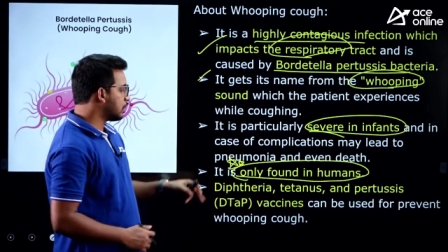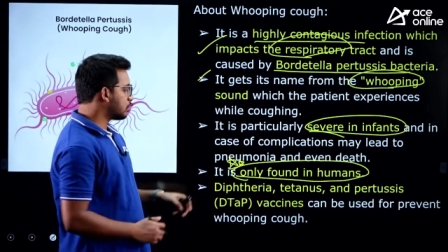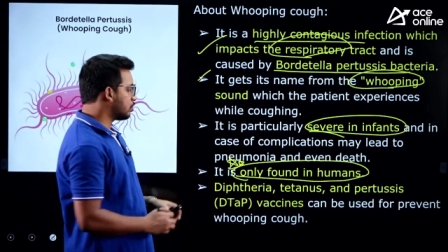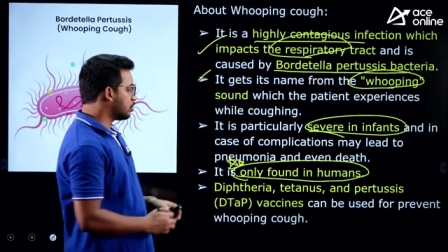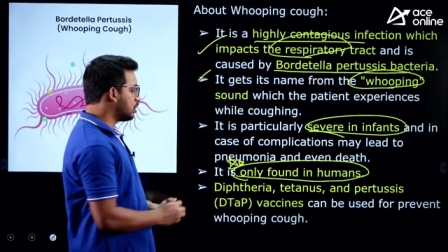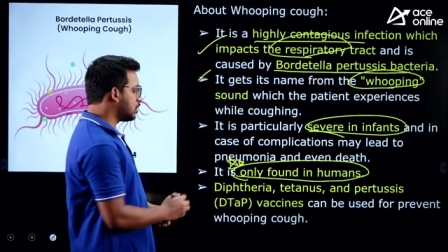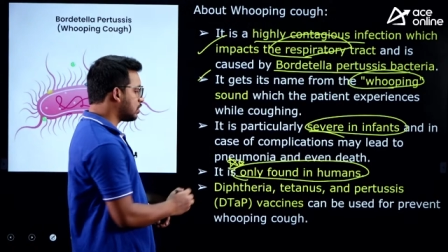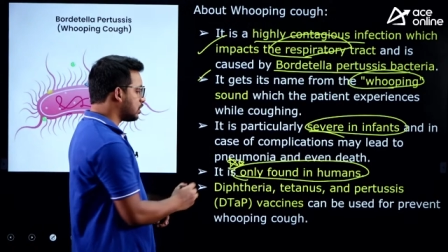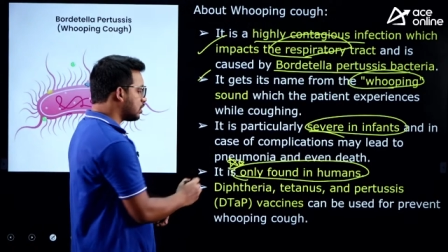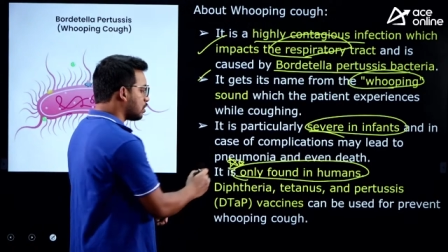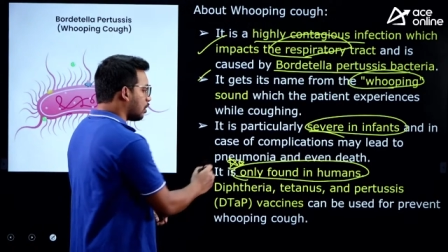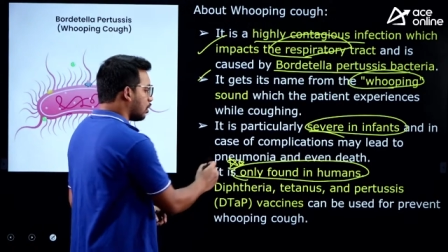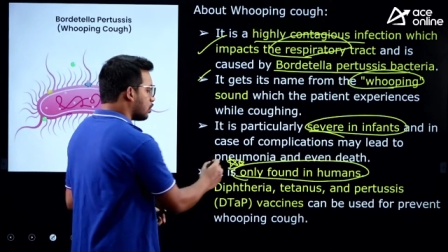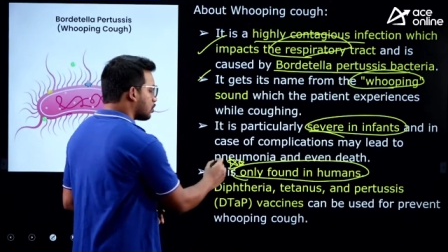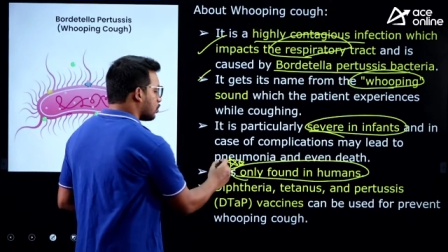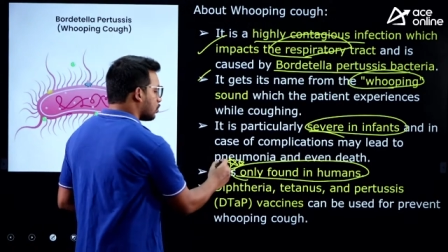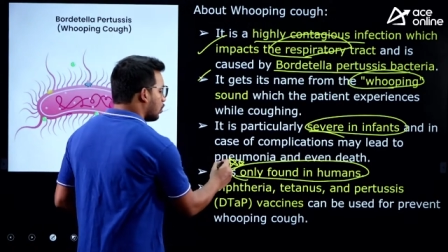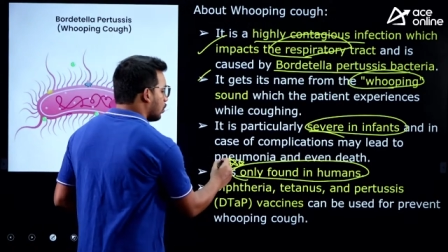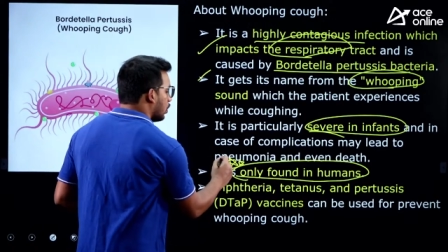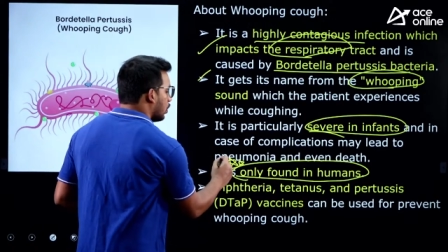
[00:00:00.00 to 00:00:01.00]
So, this is
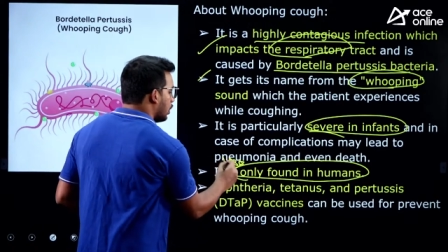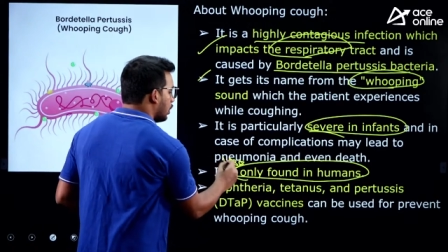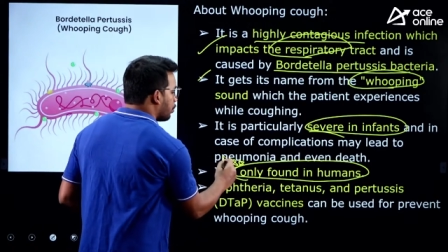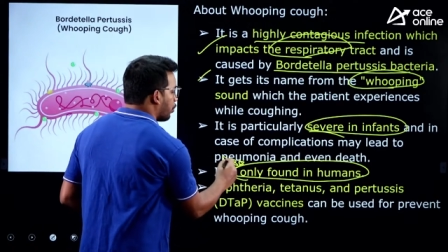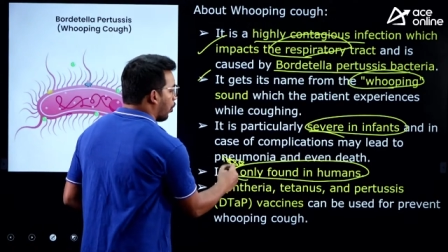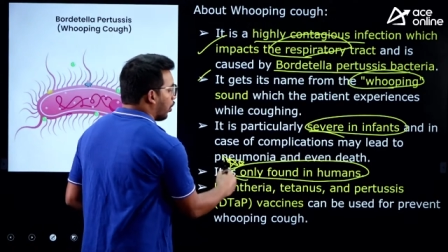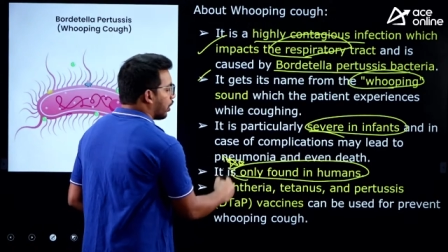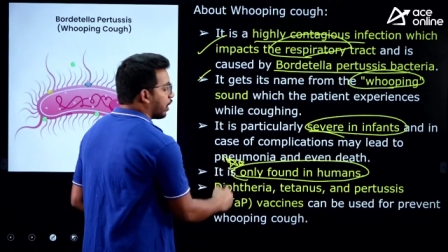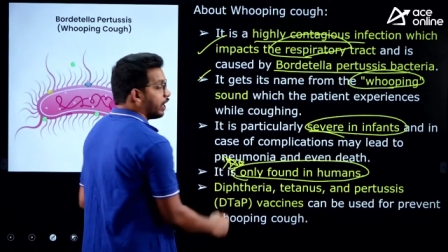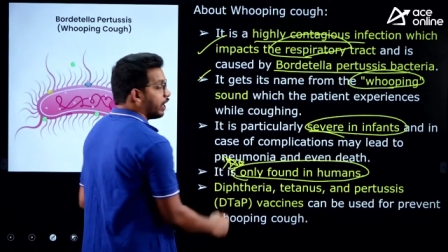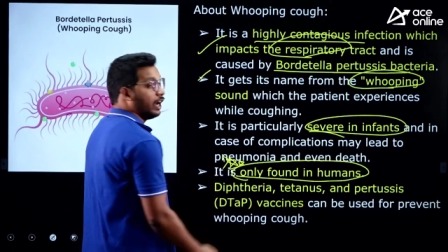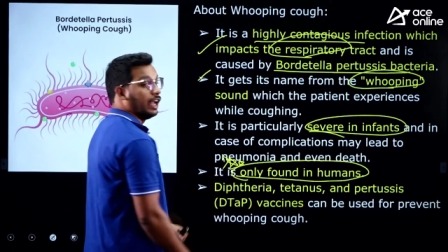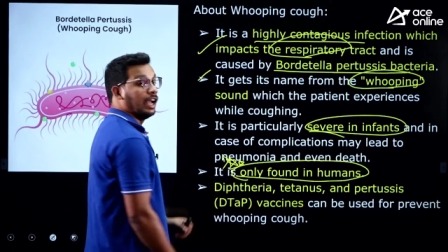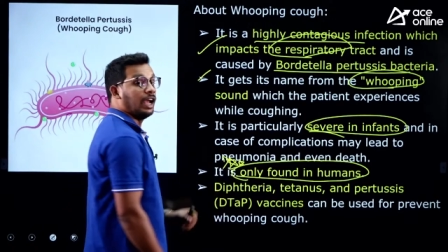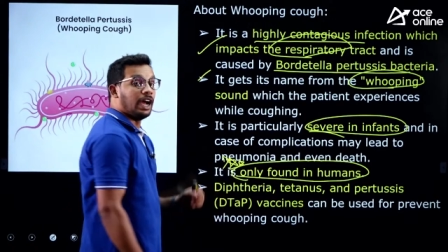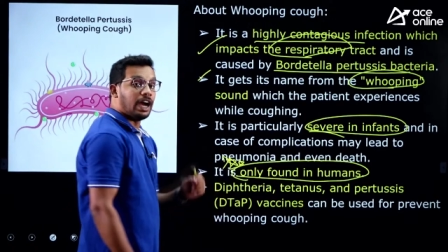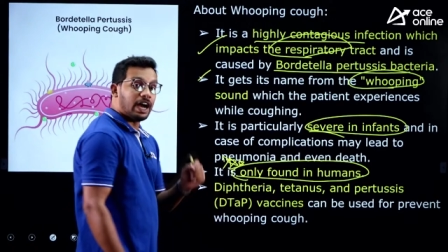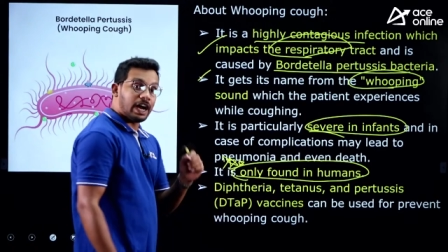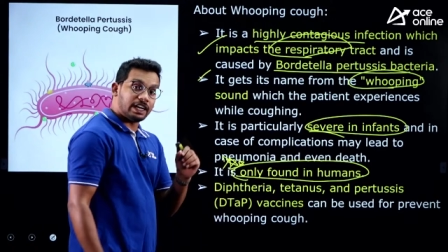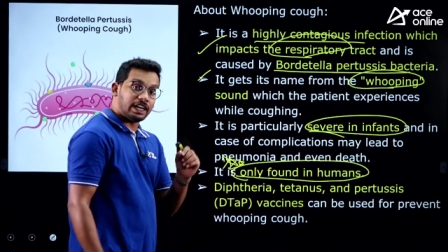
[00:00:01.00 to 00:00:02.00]
also important
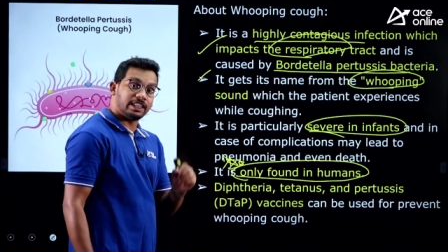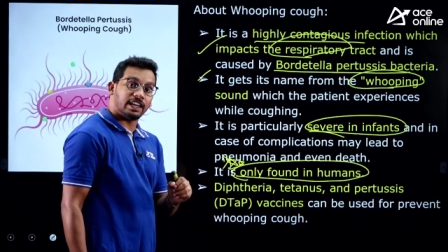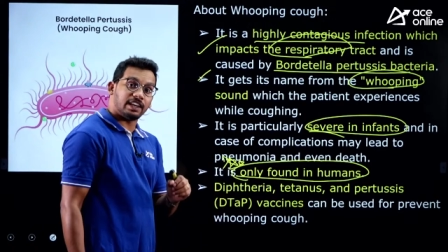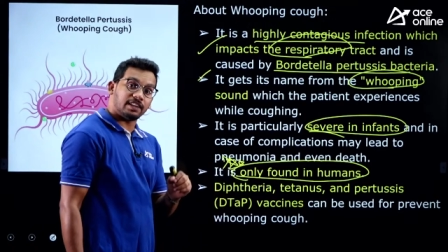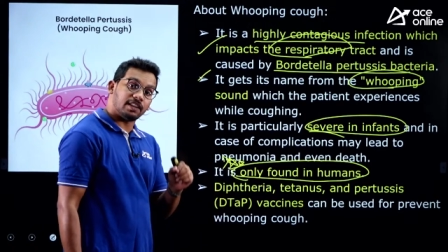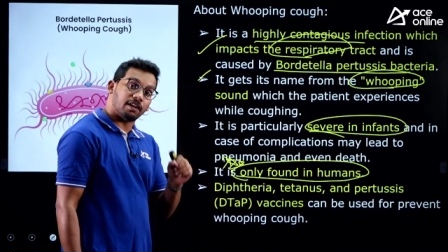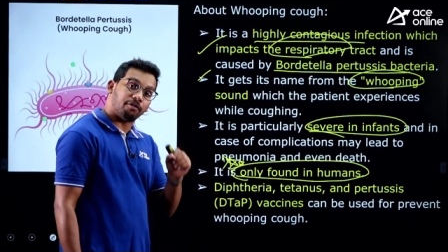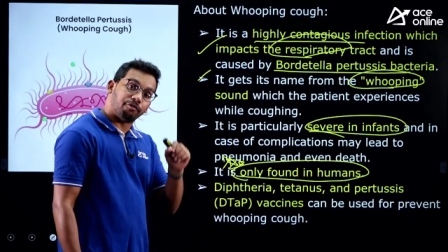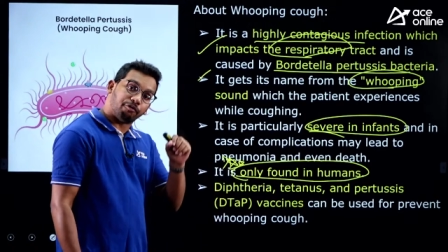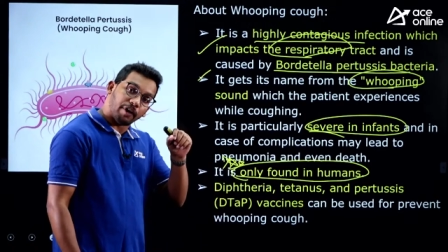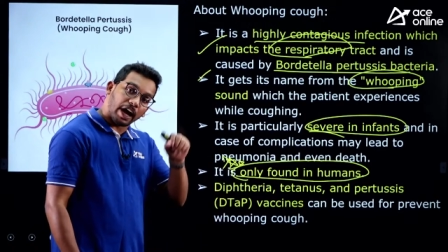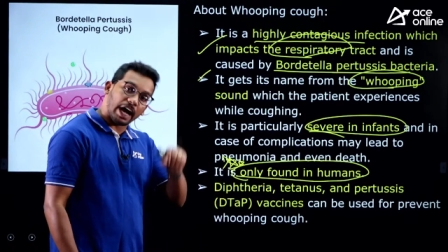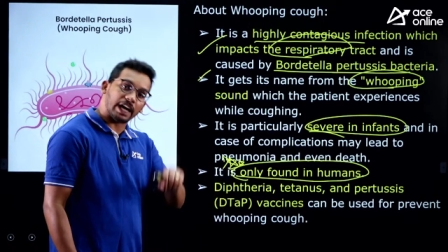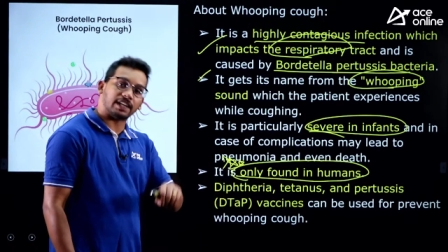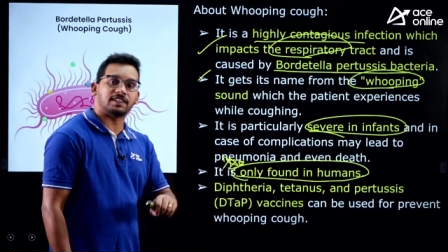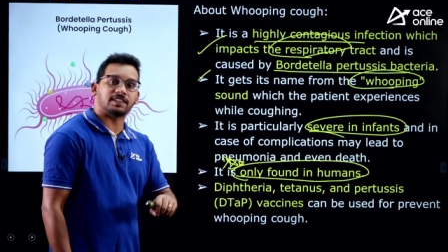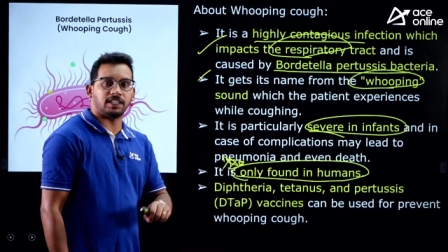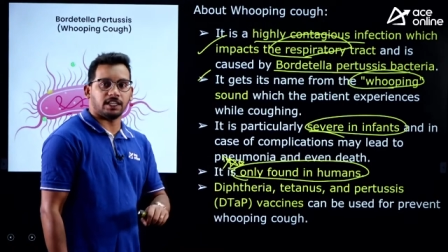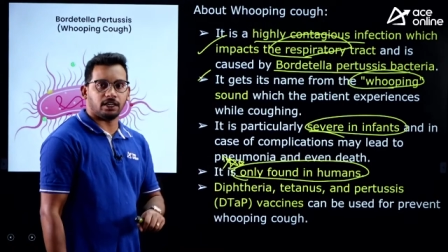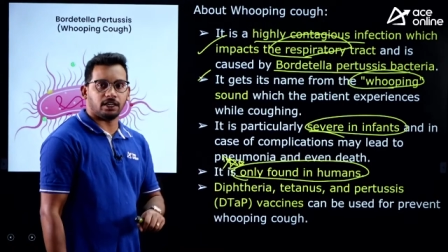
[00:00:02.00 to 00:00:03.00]
and there is a
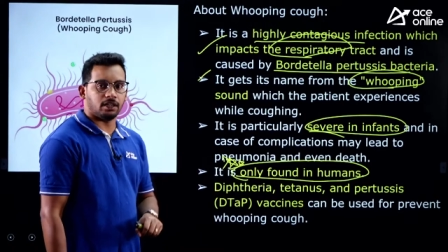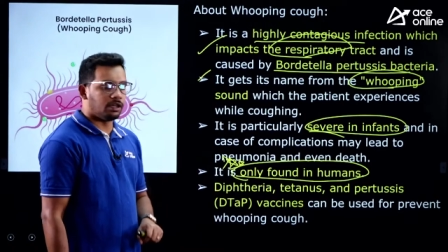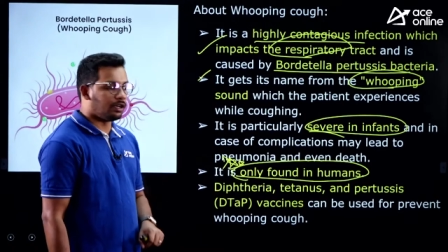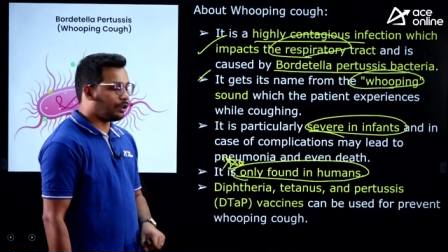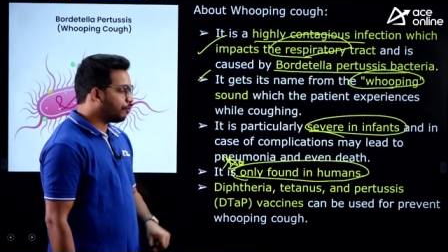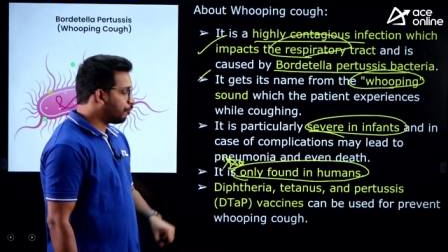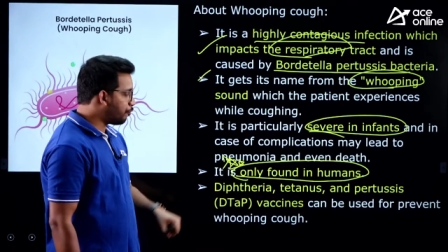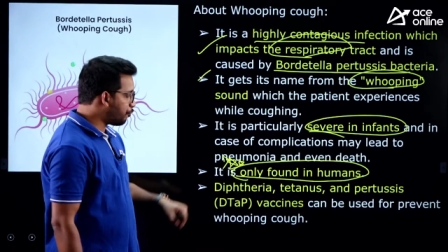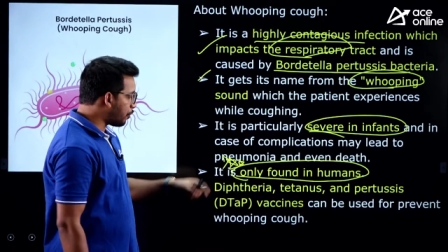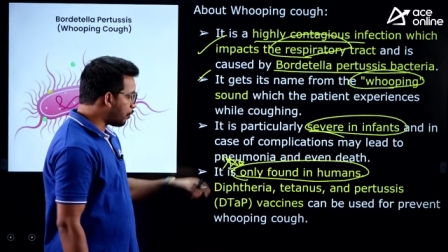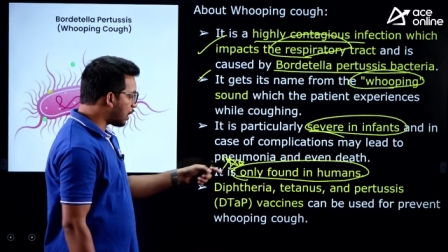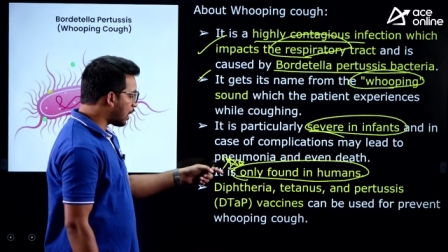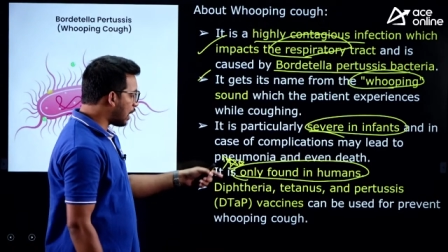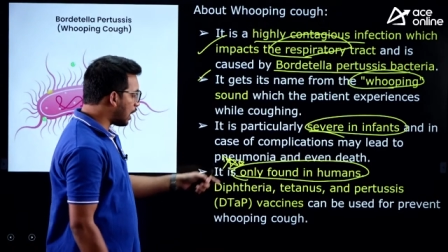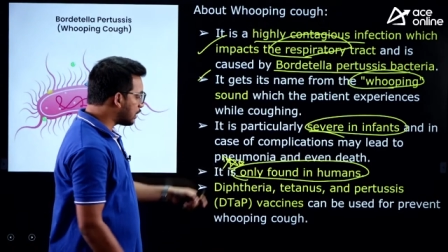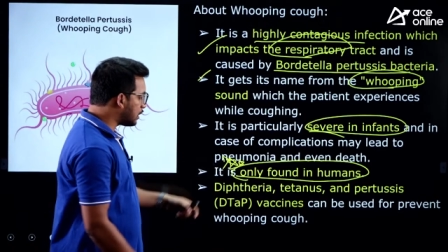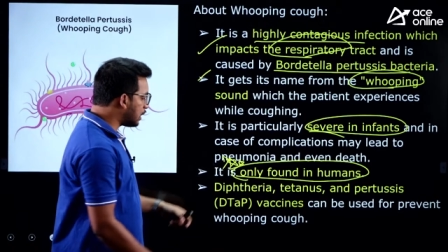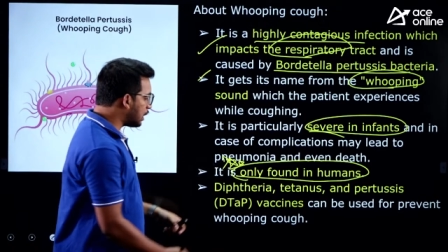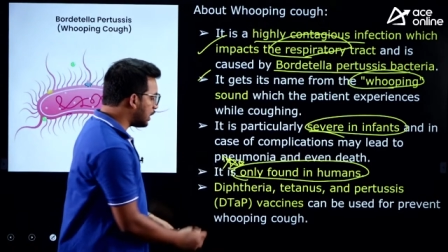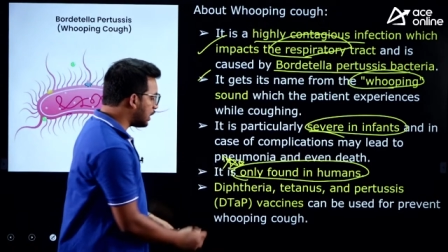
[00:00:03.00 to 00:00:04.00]
vaccine for other